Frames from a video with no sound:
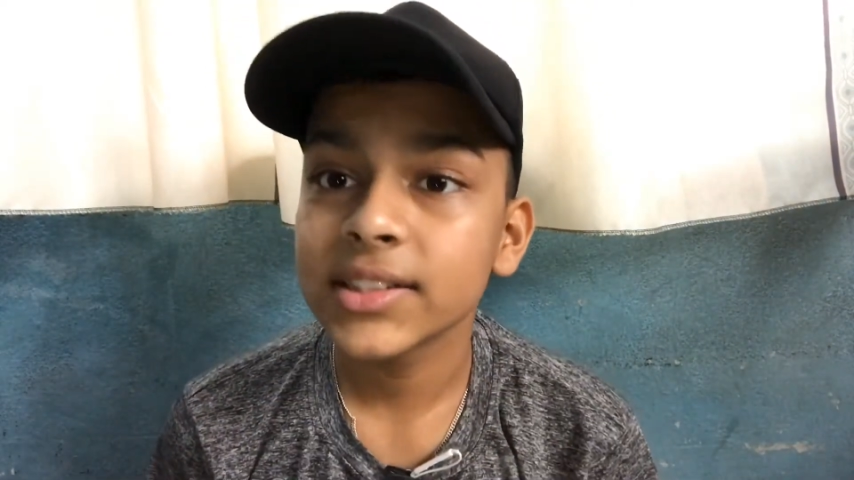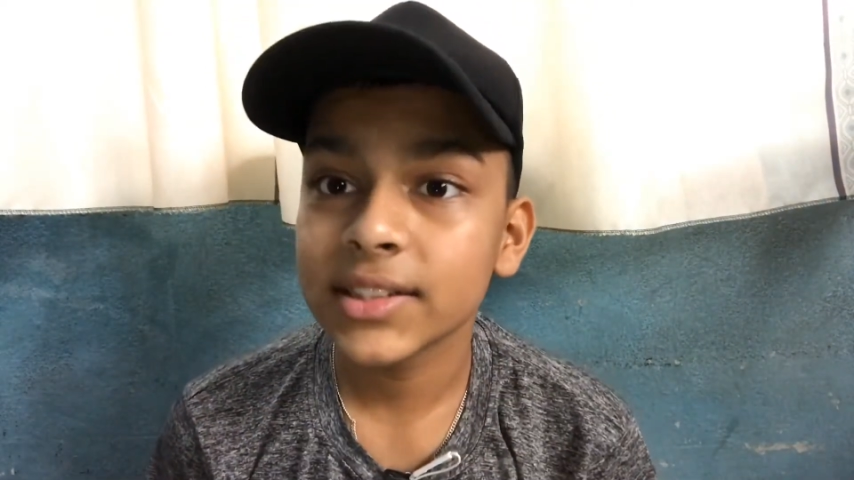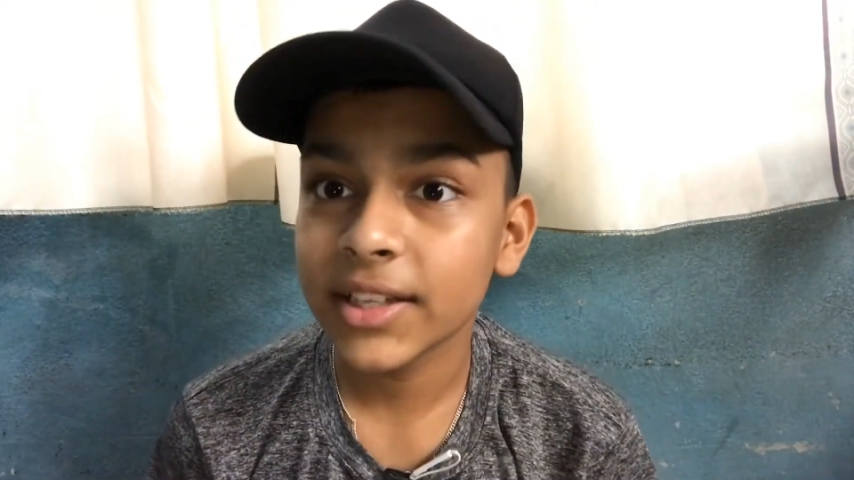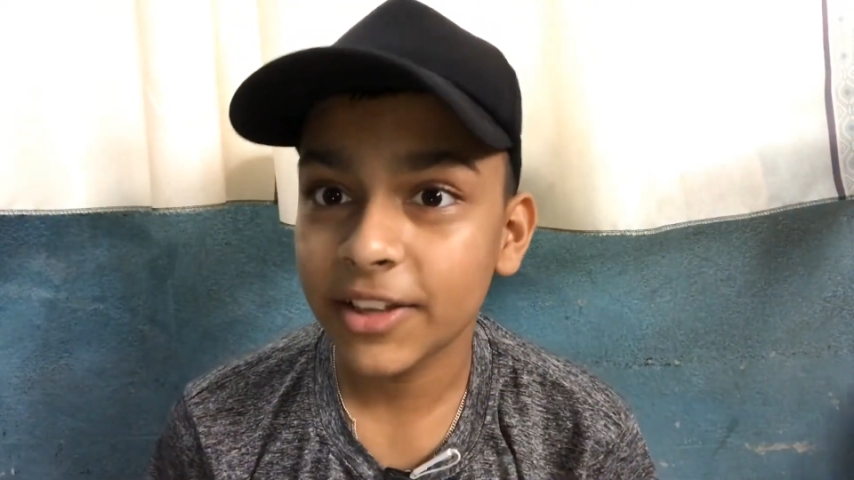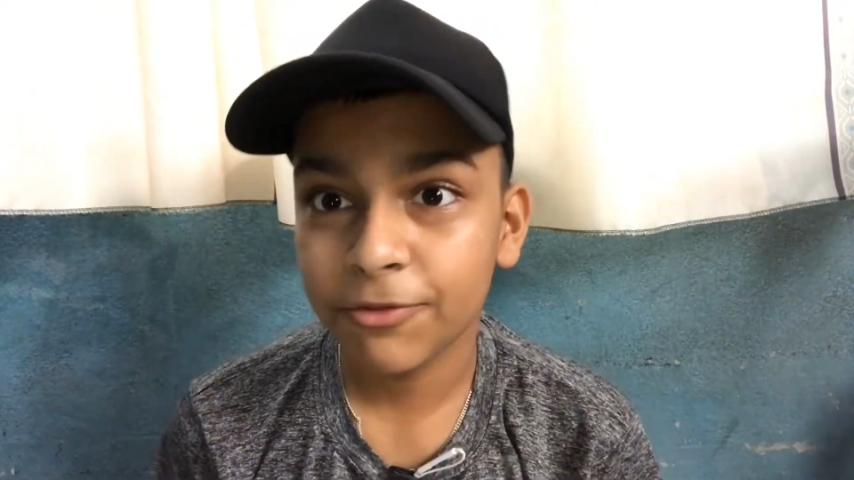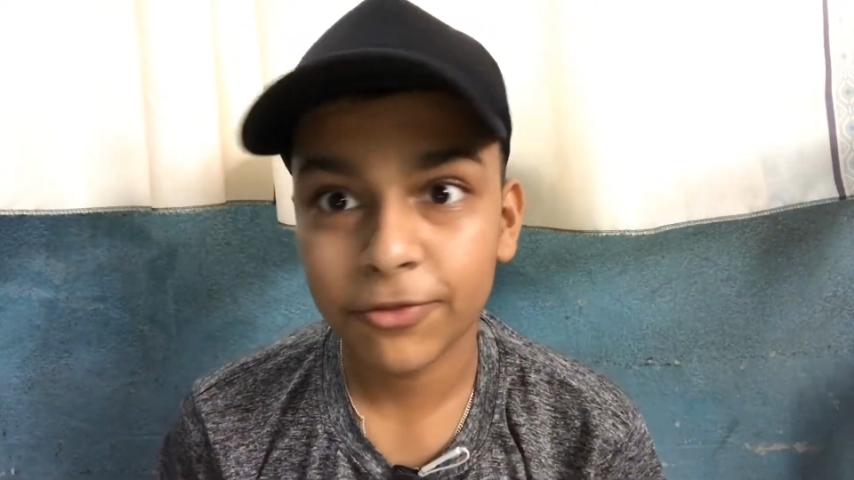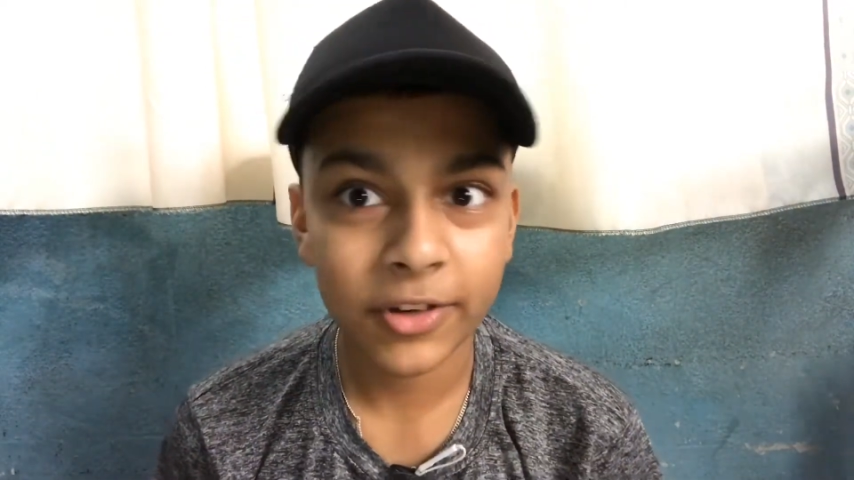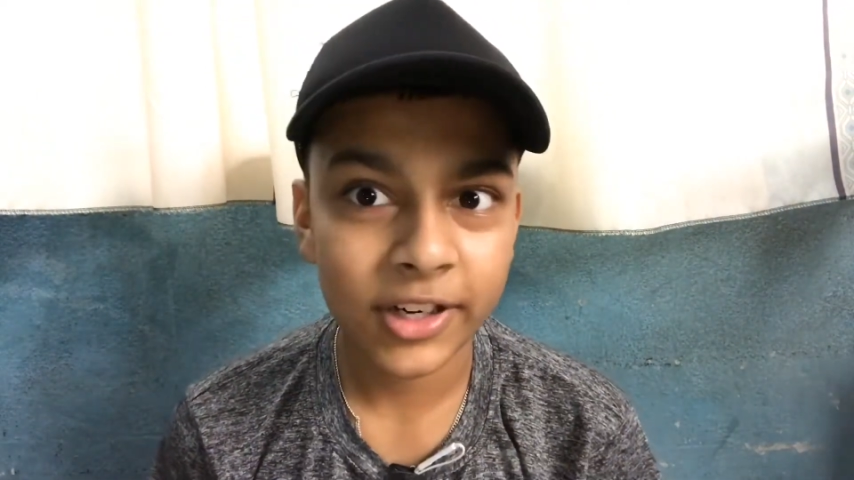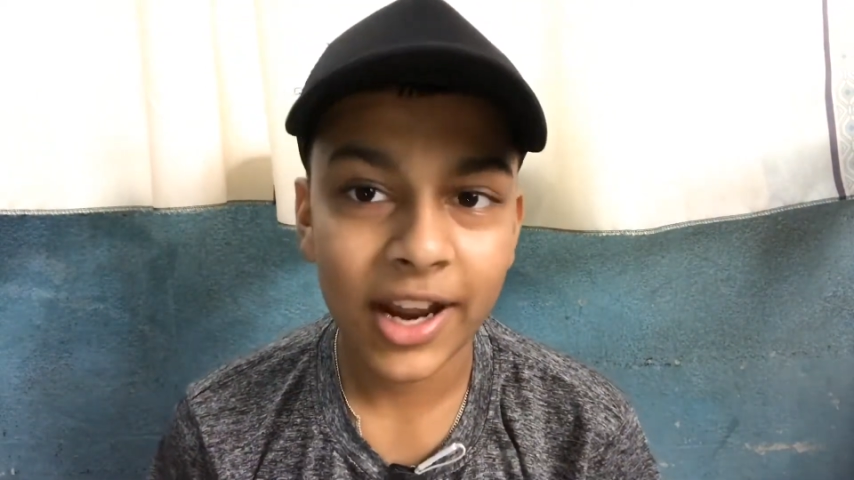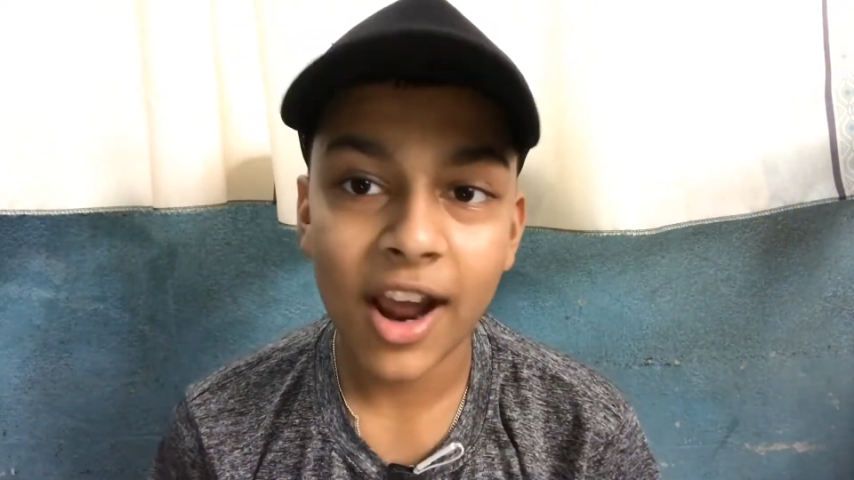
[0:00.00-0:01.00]
him for
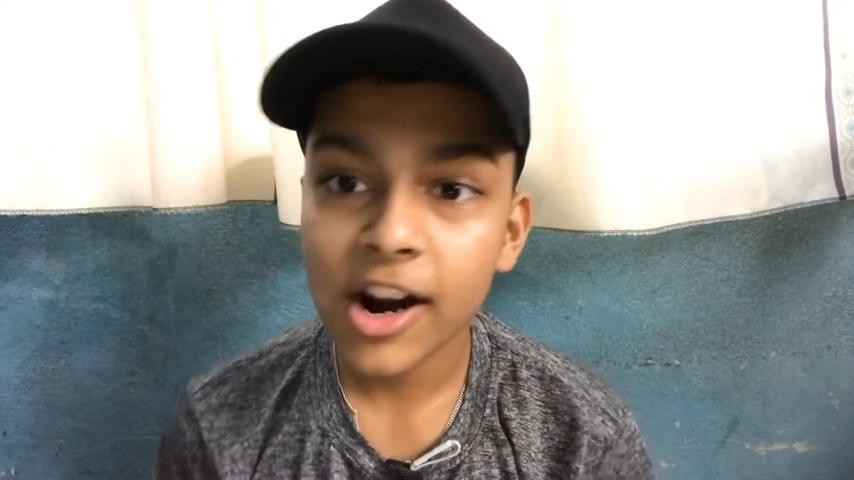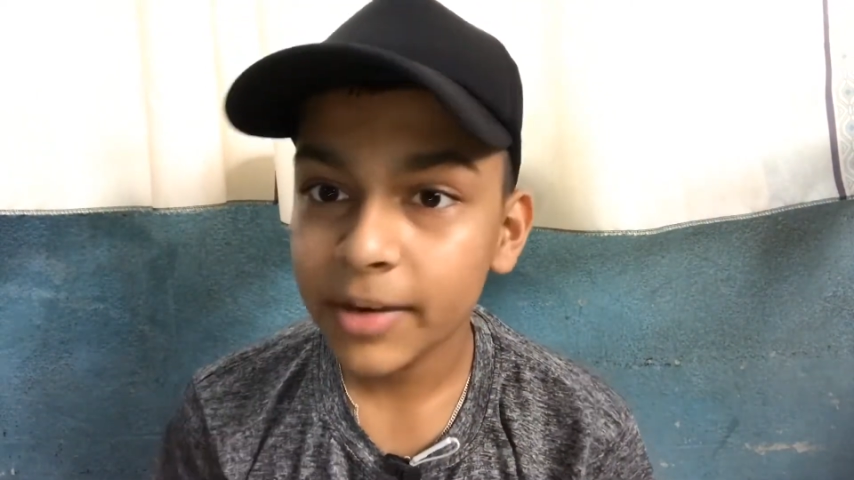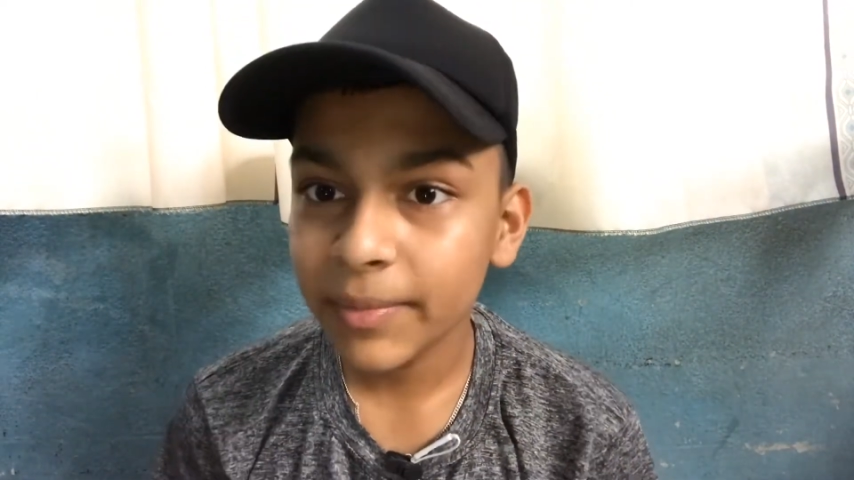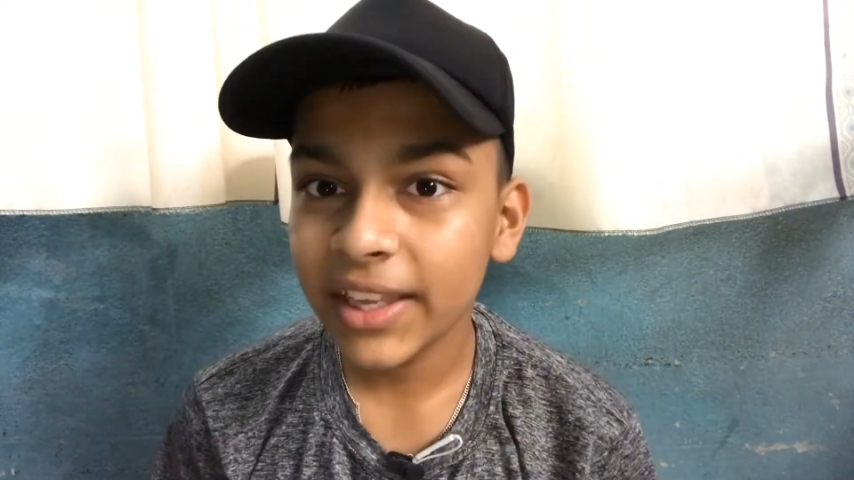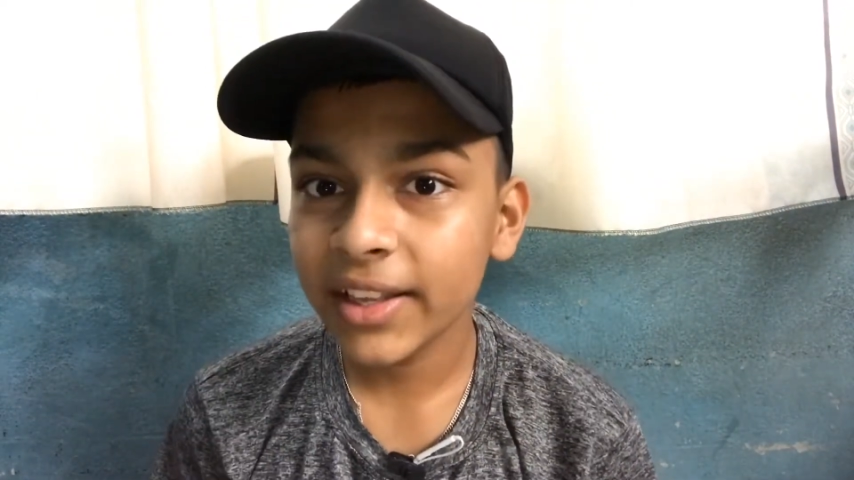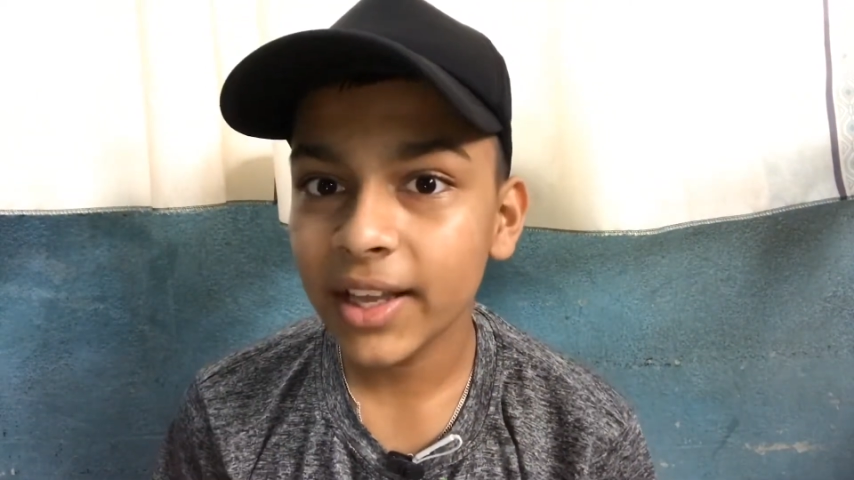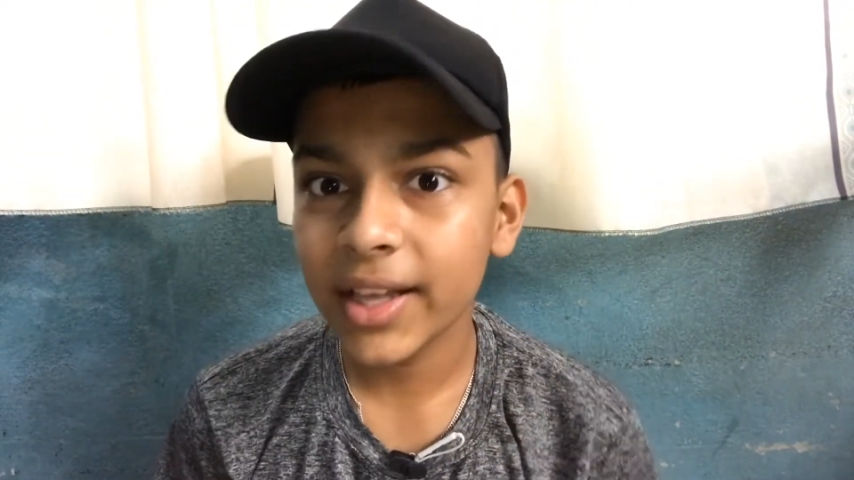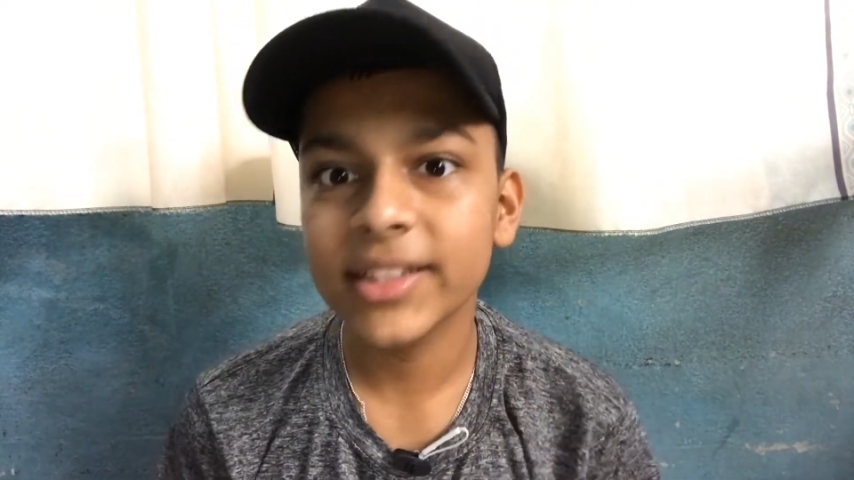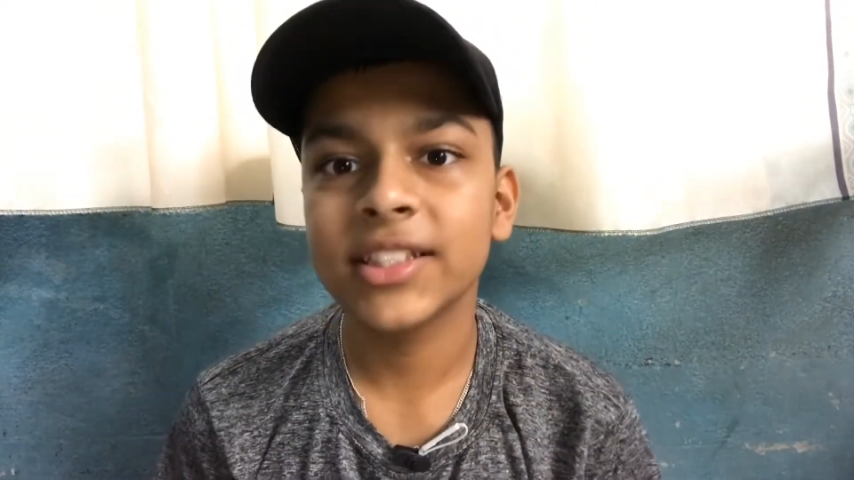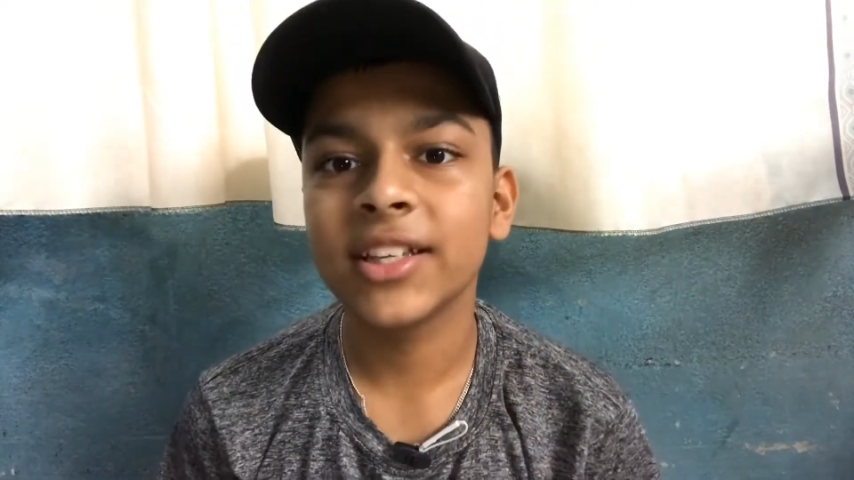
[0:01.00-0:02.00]
an army cut.